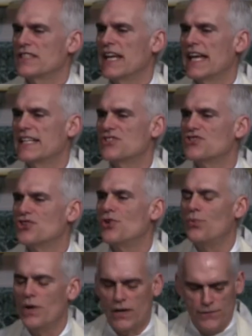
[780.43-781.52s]
that so
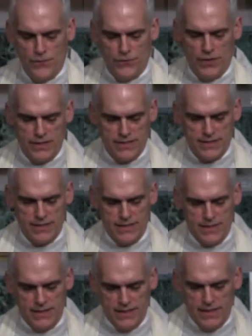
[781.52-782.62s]
well for us.
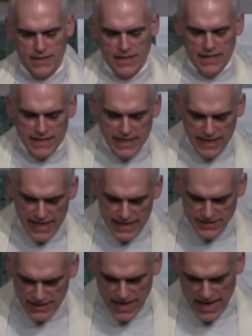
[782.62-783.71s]
King
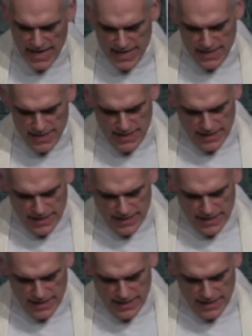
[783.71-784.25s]
Hezekiah,